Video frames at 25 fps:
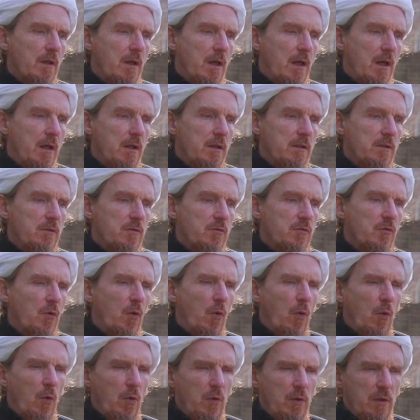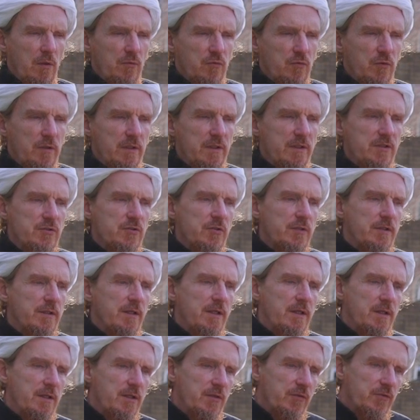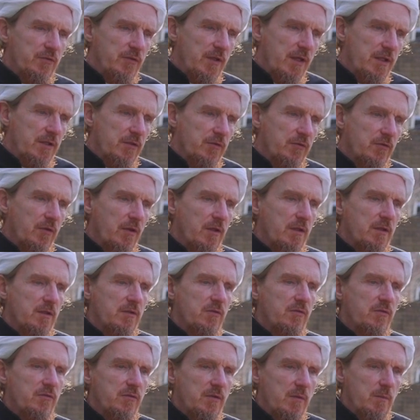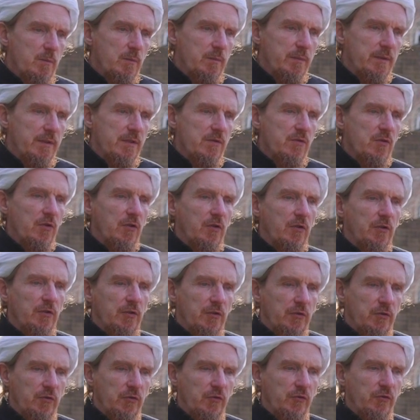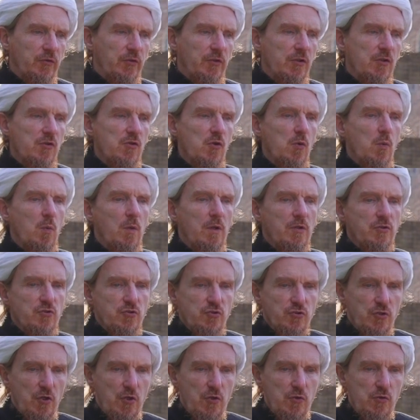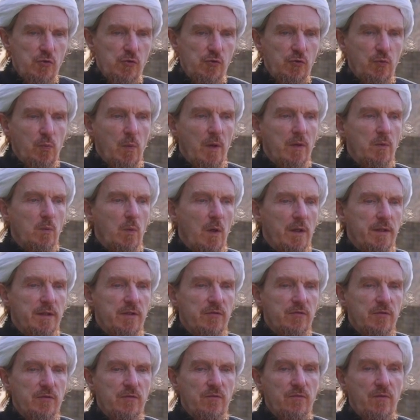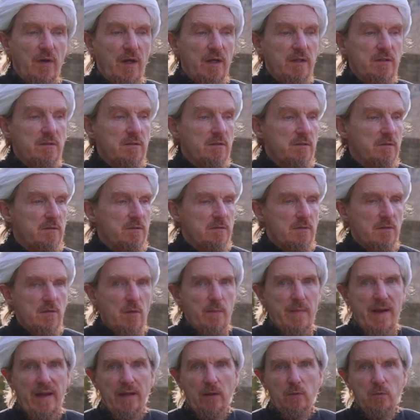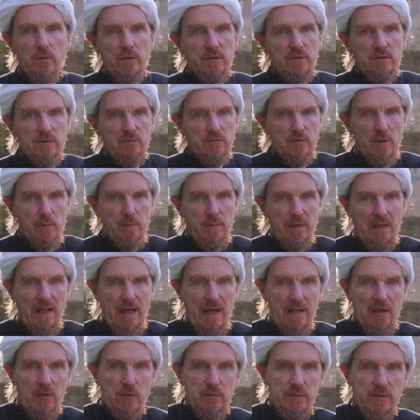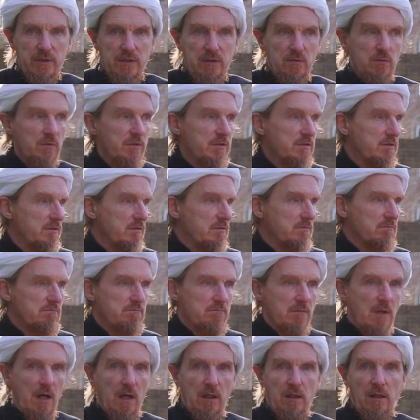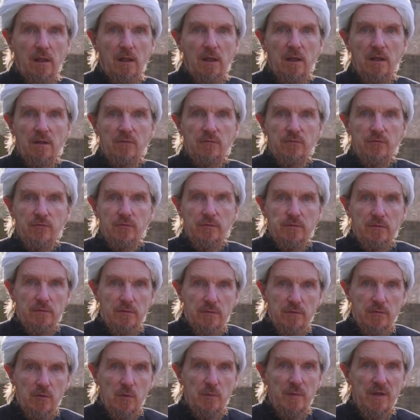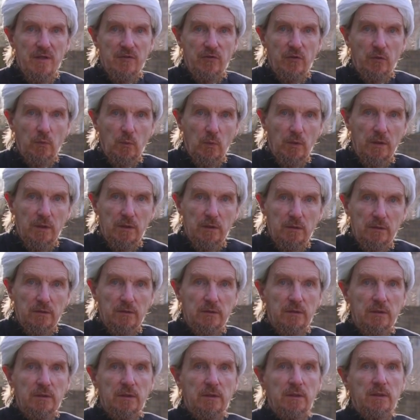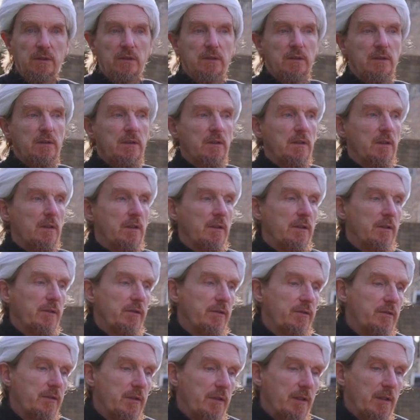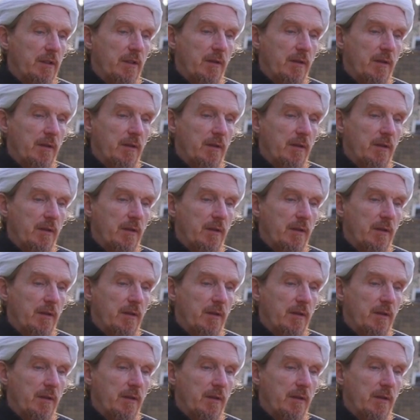And all of religion, in a sense, is simply the courtesy that one shows when one is invited to the banquet of Rabbil Alameen, which is our lives, the amazing world, and